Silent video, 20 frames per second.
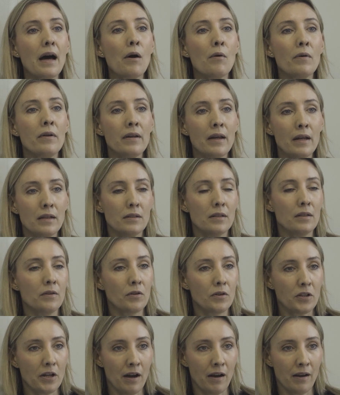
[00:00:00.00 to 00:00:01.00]
our net
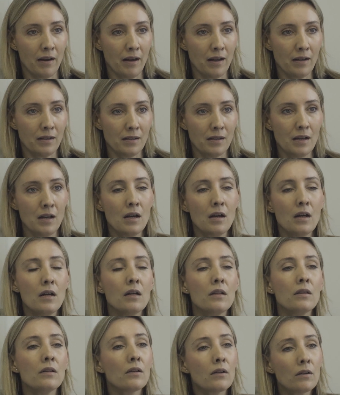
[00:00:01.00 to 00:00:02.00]
zero targets,
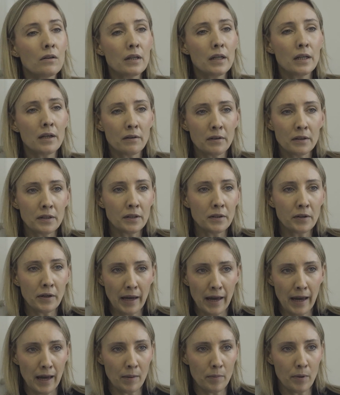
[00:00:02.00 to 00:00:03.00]
not only here in the
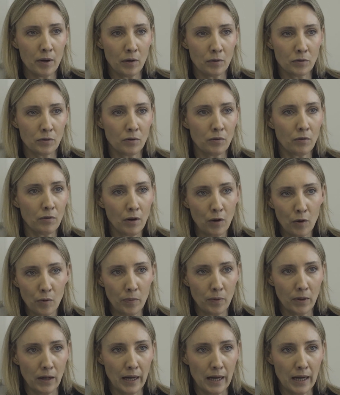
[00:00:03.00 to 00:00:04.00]
UK, but also
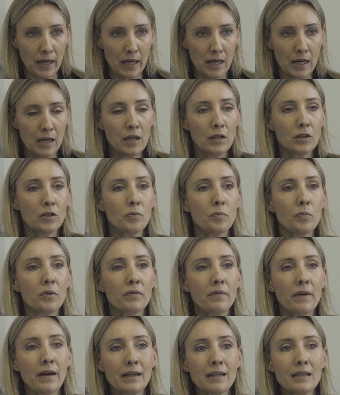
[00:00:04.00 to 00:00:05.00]
globally, to
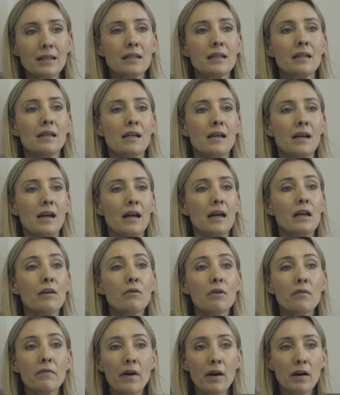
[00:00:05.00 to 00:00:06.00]
prevent
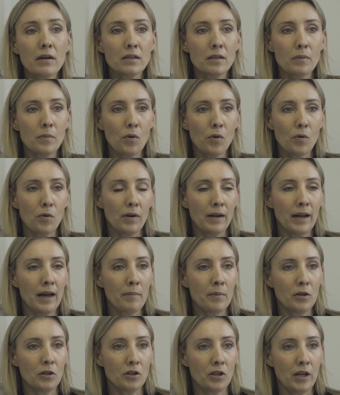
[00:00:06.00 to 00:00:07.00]
irreversible
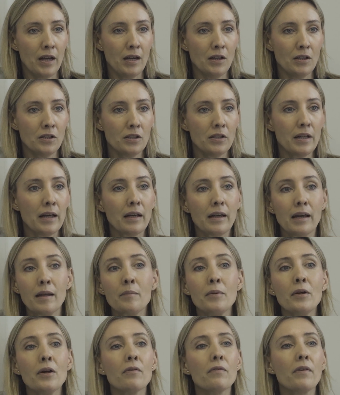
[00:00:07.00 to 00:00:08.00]
climate change that can
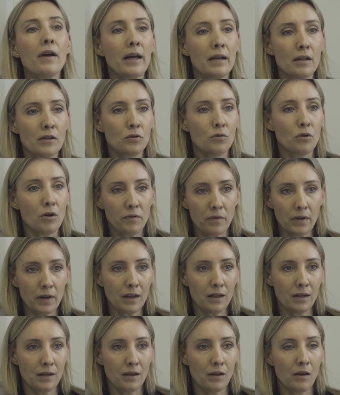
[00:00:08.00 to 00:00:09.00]
be of
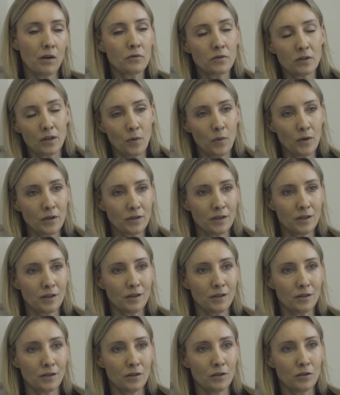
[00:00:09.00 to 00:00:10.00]
catastrophic
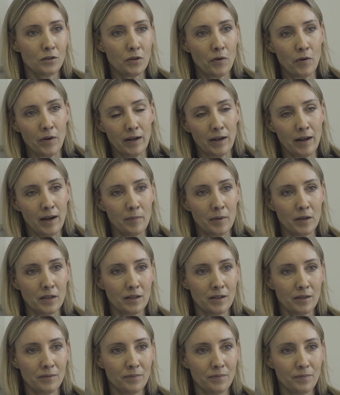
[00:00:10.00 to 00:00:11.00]
consequences to our climate.